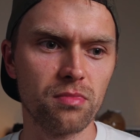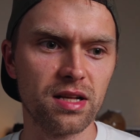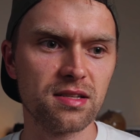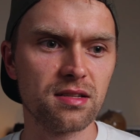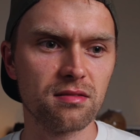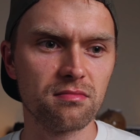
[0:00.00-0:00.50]

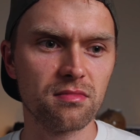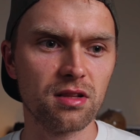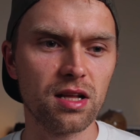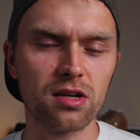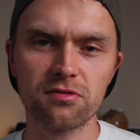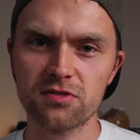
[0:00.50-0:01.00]
and a
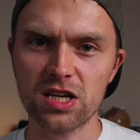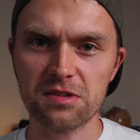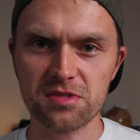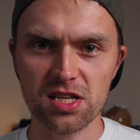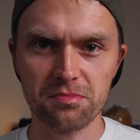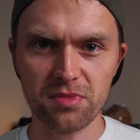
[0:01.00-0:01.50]
lot of
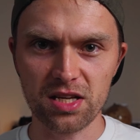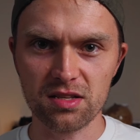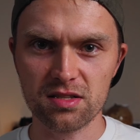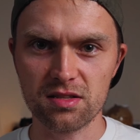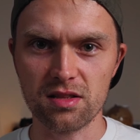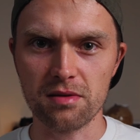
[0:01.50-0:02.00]
times that
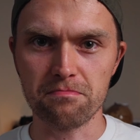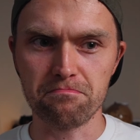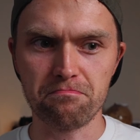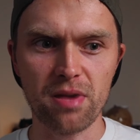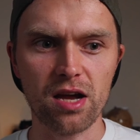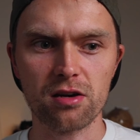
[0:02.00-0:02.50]
means the
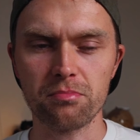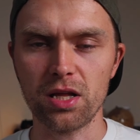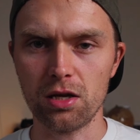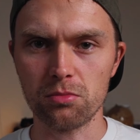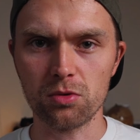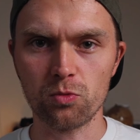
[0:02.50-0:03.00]
bare
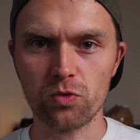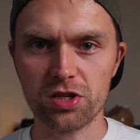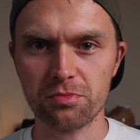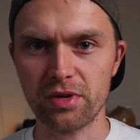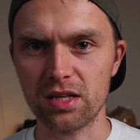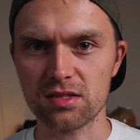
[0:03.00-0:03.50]
minimum,
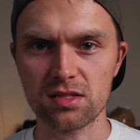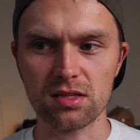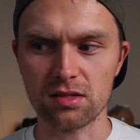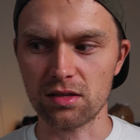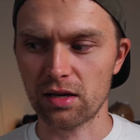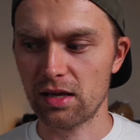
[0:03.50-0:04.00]
which means
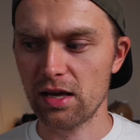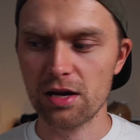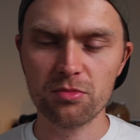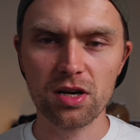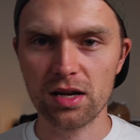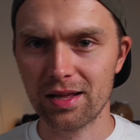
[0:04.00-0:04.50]
the
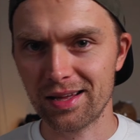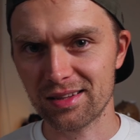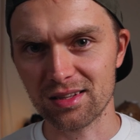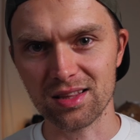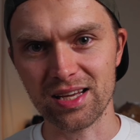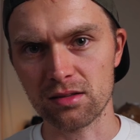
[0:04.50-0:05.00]
camera and
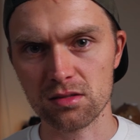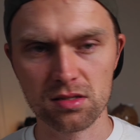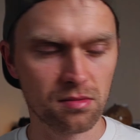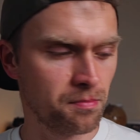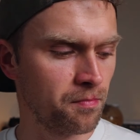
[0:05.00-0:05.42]
the lens.